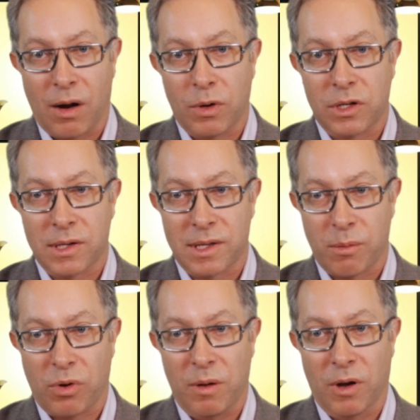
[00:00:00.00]
which is the
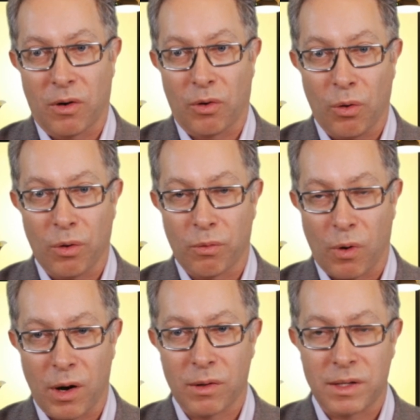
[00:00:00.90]
premier gold
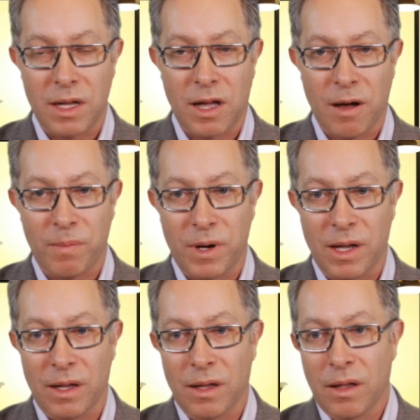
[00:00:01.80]
royalty
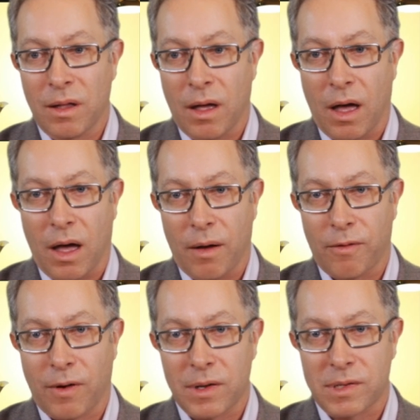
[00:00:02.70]
company,
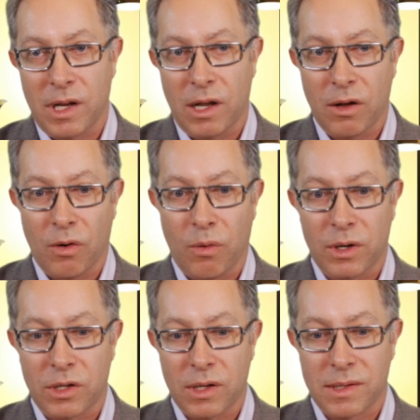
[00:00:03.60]
Fresnillo,
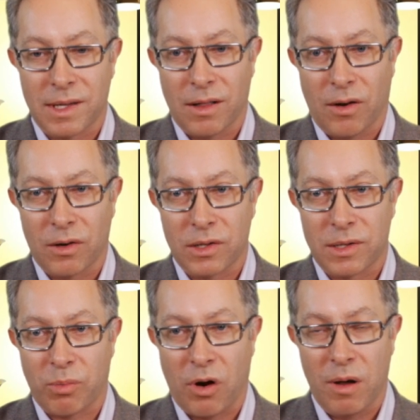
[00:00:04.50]
which is the
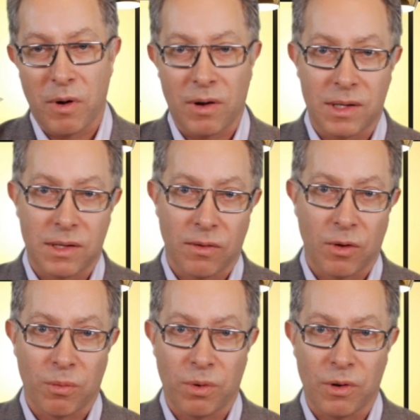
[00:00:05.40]
largest primary
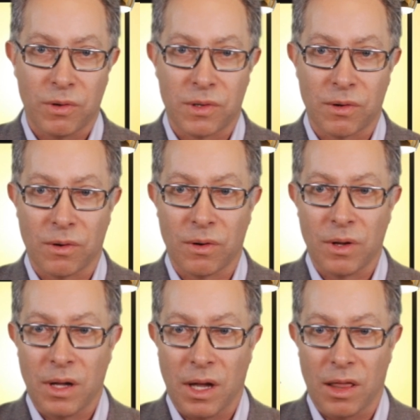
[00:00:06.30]
silver producer
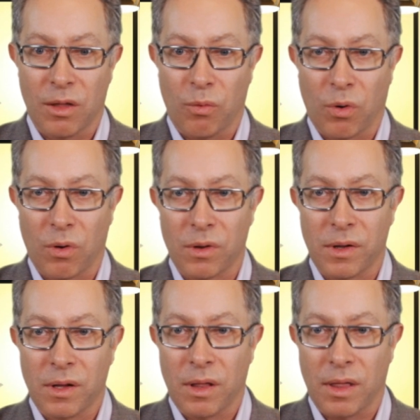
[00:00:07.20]
in the world,
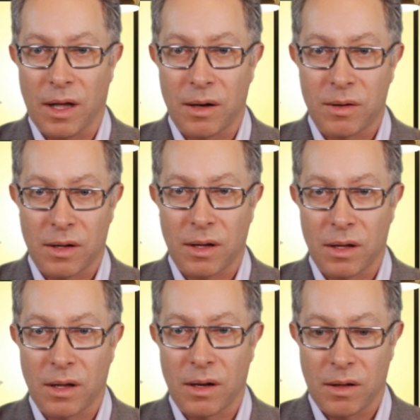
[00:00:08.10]
that
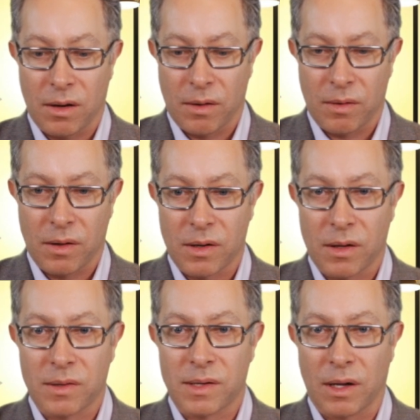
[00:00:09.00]
in
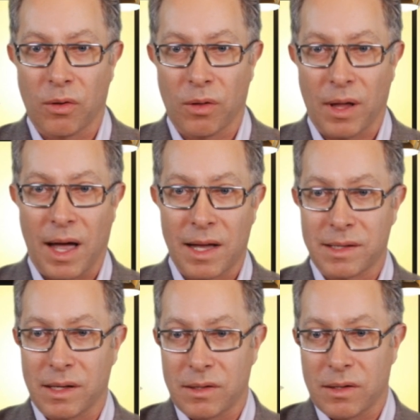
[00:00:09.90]
a single
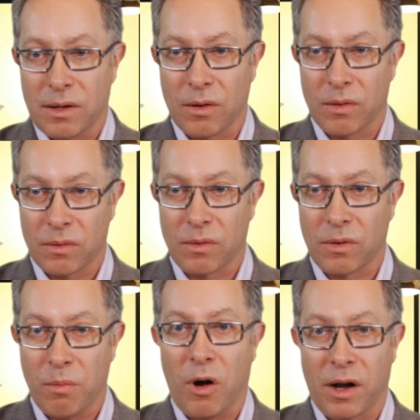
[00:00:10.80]
asset or
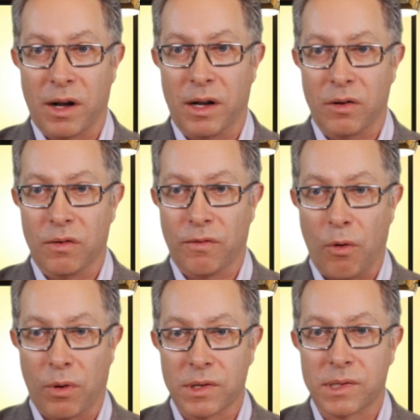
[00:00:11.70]
commodity
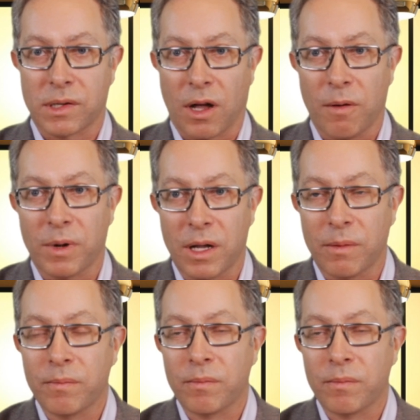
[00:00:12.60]
focused company.